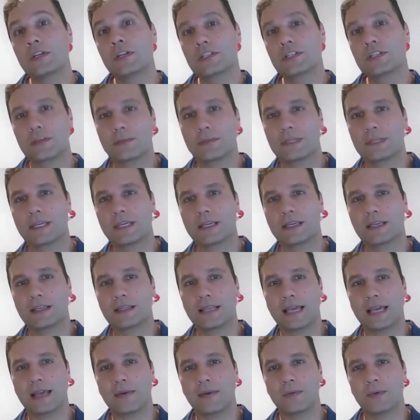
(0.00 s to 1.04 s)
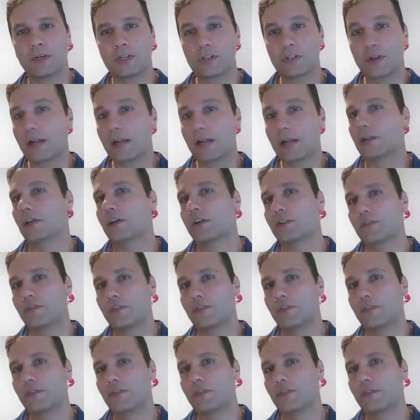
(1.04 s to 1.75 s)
something that we're trying to learn